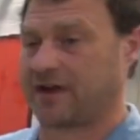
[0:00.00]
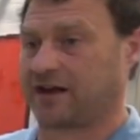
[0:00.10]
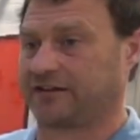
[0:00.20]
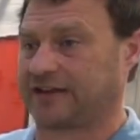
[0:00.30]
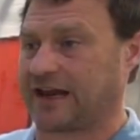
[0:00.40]

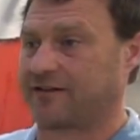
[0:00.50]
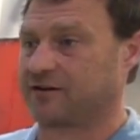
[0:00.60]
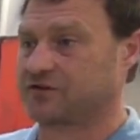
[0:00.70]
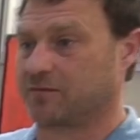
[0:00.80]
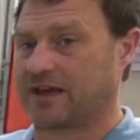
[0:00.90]
metal together,
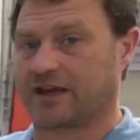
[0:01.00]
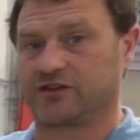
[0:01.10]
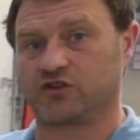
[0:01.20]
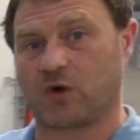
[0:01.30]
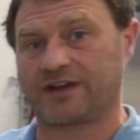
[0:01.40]
so make a
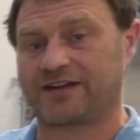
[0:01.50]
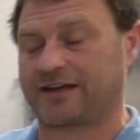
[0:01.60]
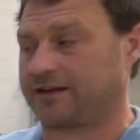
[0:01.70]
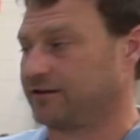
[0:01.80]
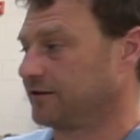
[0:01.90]
joint in
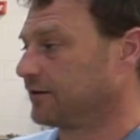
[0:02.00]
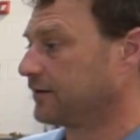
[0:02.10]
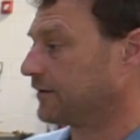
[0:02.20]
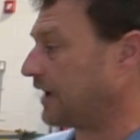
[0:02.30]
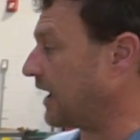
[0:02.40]
it,
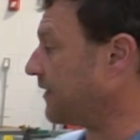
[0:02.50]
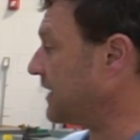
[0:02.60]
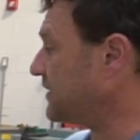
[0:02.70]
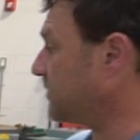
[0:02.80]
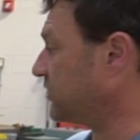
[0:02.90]

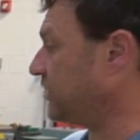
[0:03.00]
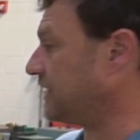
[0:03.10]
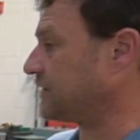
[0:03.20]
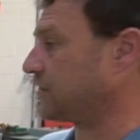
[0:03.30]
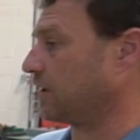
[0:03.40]
these
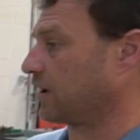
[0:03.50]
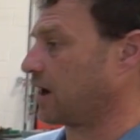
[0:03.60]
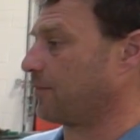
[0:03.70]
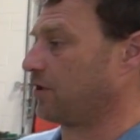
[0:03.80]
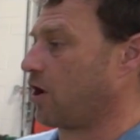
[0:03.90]
machines are a
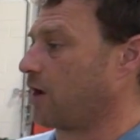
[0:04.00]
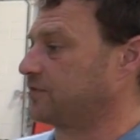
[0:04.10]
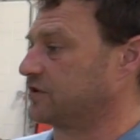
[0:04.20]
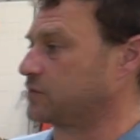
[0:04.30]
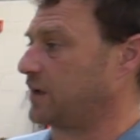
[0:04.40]
couple
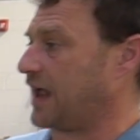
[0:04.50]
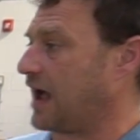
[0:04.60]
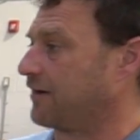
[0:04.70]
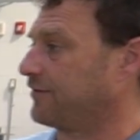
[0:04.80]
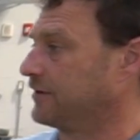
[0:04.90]
options we
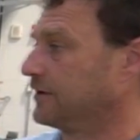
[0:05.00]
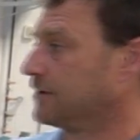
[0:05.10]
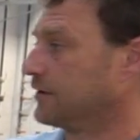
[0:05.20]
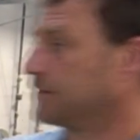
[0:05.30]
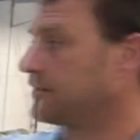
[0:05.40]
have.
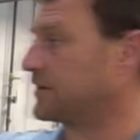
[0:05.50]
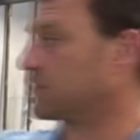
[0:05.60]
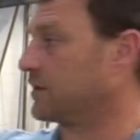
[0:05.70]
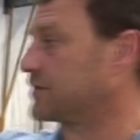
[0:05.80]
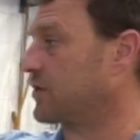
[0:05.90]
This
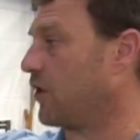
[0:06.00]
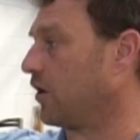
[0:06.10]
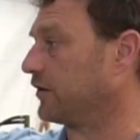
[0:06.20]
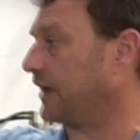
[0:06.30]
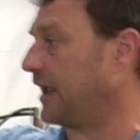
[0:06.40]
one's
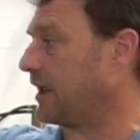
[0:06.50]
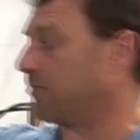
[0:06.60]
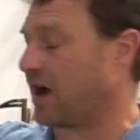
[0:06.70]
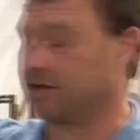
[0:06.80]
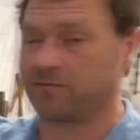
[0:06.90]
called a
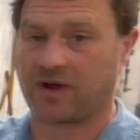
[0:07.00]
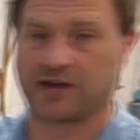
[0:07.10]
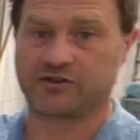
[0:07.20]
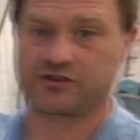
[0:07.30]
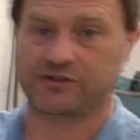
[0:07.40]
button
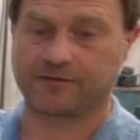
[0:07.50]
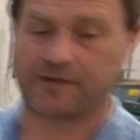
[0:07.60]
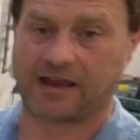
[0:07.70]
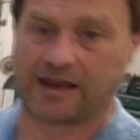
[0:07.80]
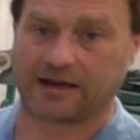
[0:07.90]
punch,
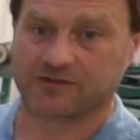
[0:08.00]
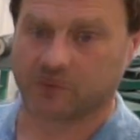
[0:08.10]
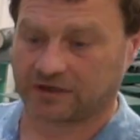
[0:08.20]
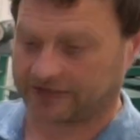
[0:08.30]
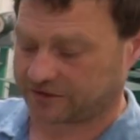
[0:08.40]
and it's
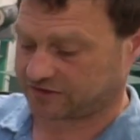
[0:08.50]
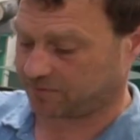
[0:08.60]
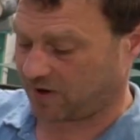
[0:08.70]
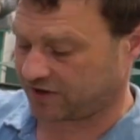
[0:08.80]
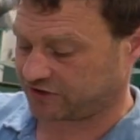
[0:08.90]
really just a
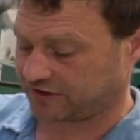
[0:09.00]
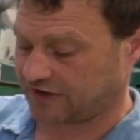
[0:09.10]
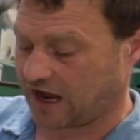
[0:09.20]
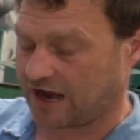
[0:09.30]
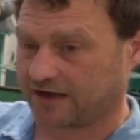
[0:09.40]
punch and
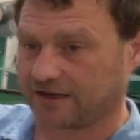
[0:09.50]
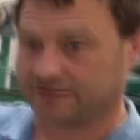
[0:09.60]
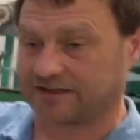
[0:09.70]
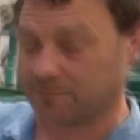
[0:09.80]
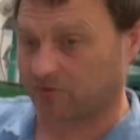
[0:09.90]
die, and
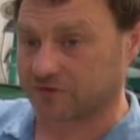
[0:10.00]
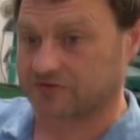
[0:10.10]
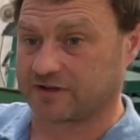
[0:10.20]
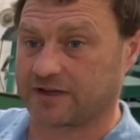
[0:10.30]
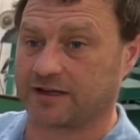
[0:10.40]
it dimples
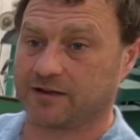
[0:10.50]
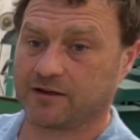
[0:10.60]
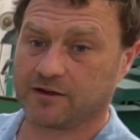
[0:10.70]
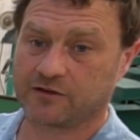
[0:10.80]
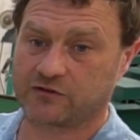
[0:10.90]
the
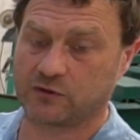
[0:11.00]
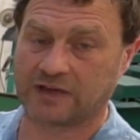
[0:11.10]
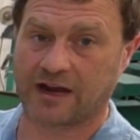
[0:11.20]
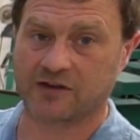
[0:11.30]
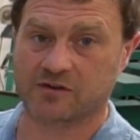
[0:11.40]
2
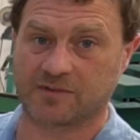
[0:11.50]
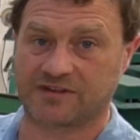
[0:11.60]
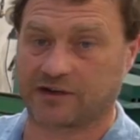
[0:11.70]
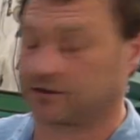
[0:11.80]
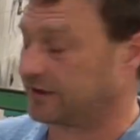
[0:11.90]
layers of
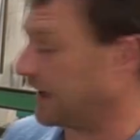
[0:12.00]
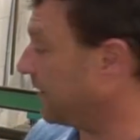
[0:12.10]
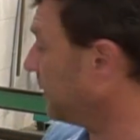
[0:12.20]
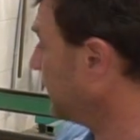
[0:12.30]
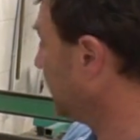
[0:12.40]
material
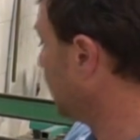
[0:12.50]
together.